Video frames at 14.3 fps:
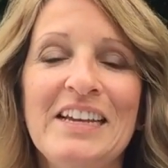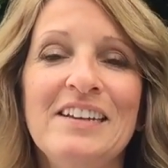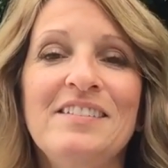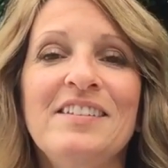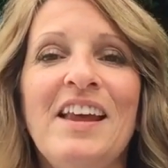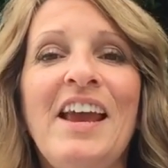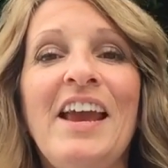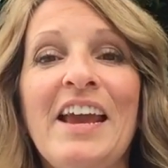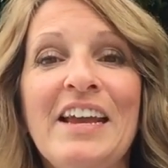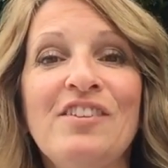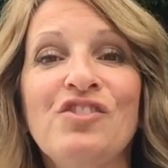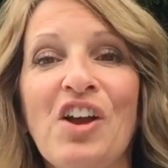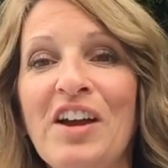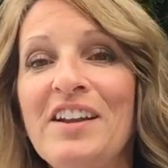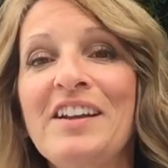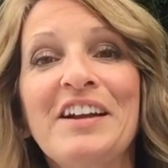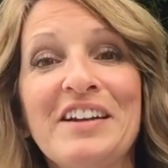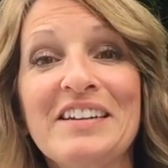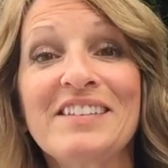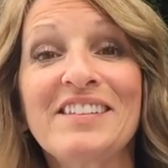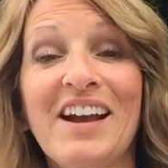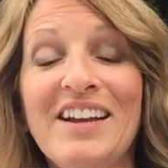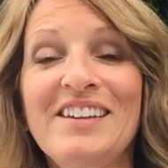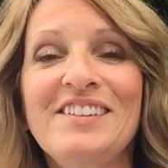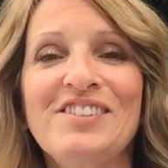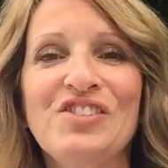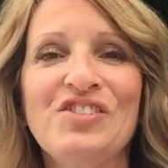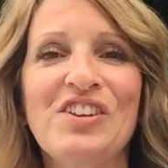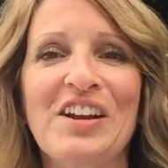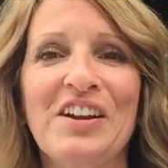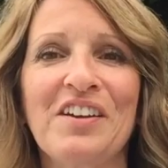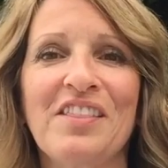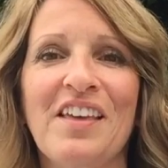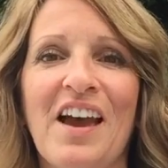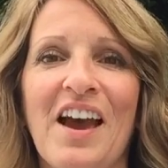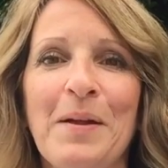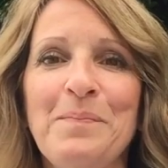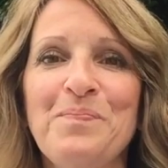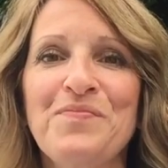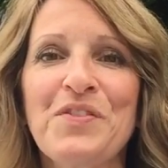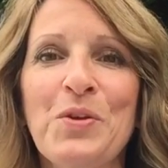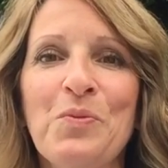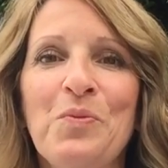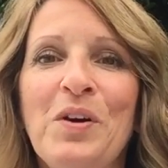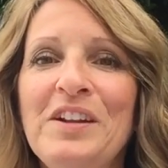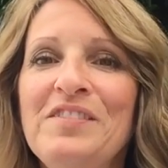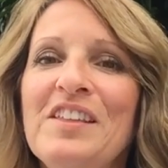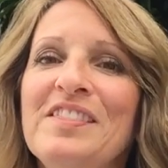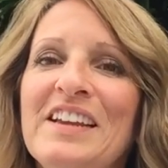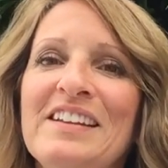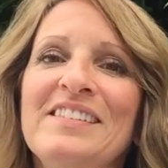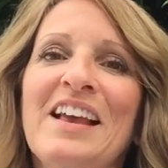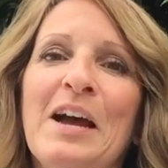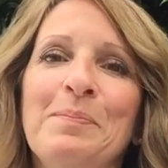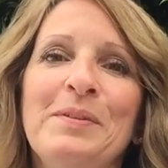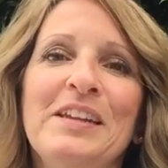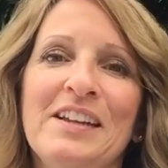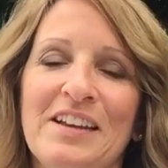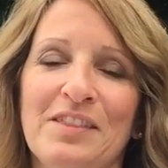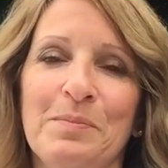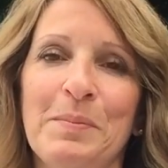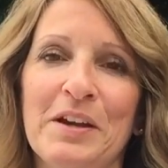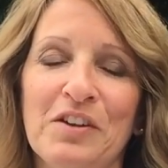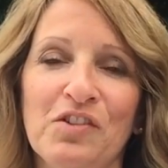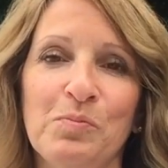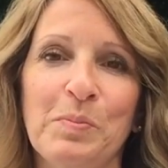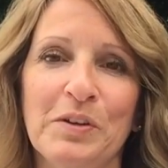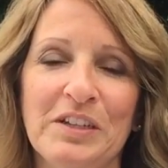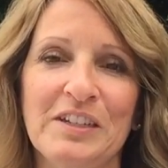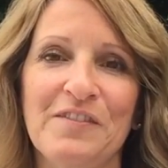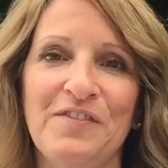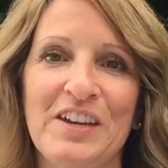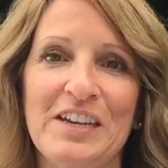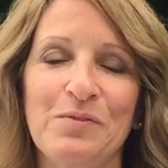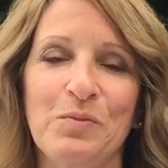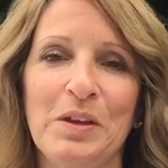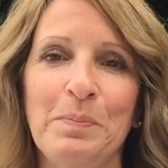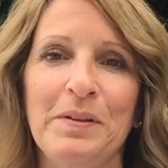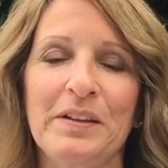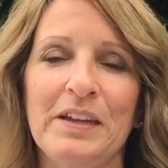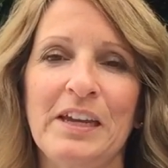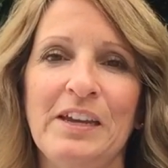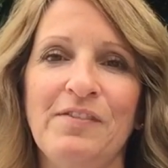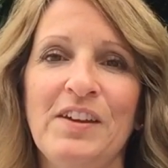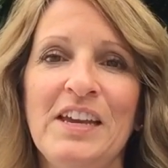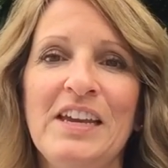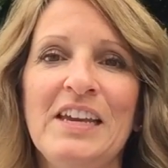And today, John and I are excited to share that one of the things happening at the marriage building event, we believe,